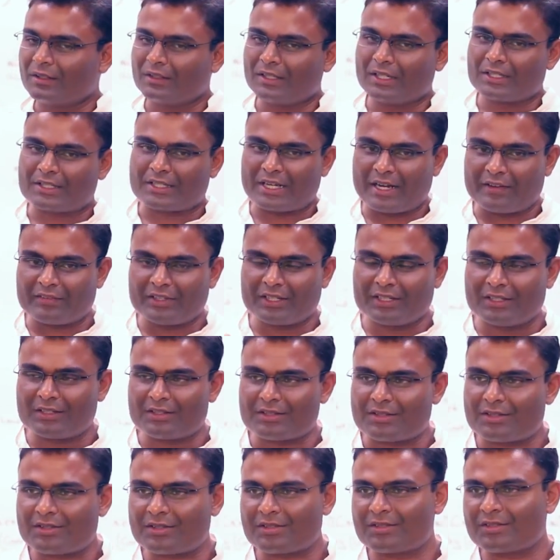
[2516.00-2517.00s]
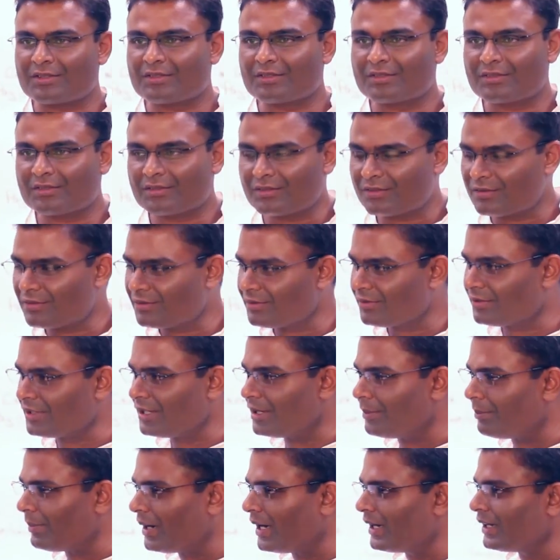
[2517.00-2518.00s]
The travels,
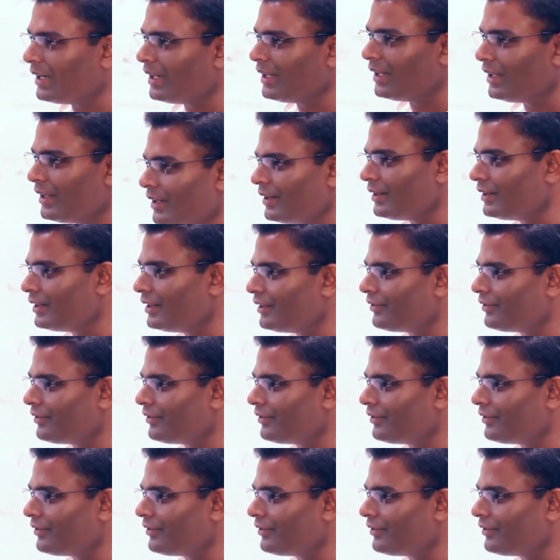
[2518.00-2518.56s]
the money,